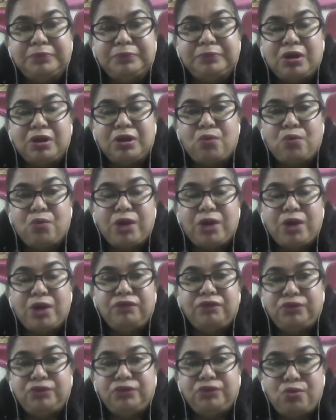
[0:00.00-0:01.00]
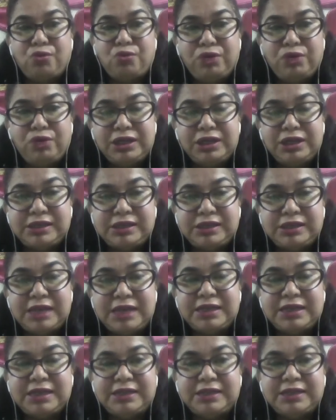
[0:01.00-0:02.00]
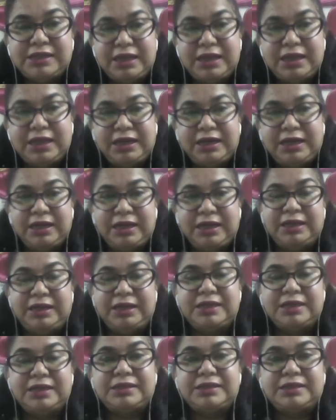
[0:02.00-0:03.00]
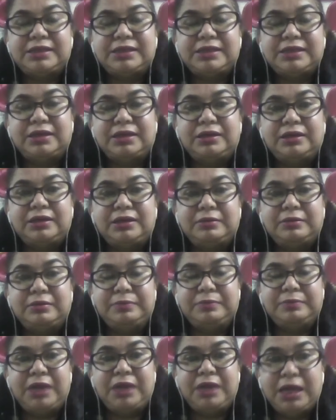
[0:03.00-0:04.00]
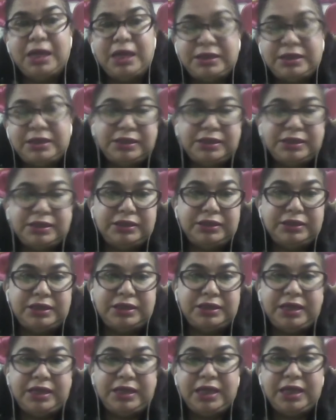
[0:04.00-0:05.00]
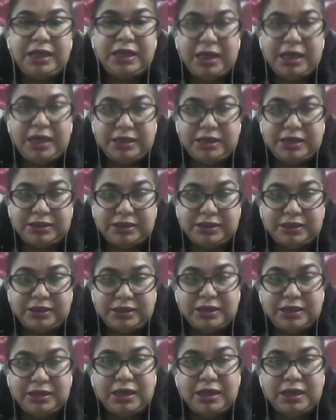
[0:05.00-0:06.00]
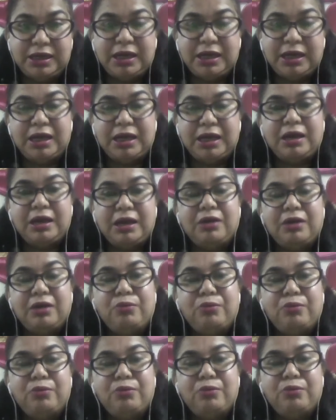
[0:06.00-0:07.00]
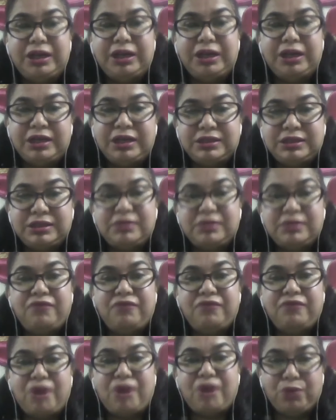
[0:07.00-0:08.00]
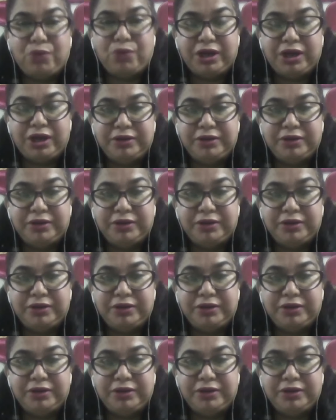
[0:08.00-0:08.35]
one of the oldest, as I said, it is 1838 when it is founded.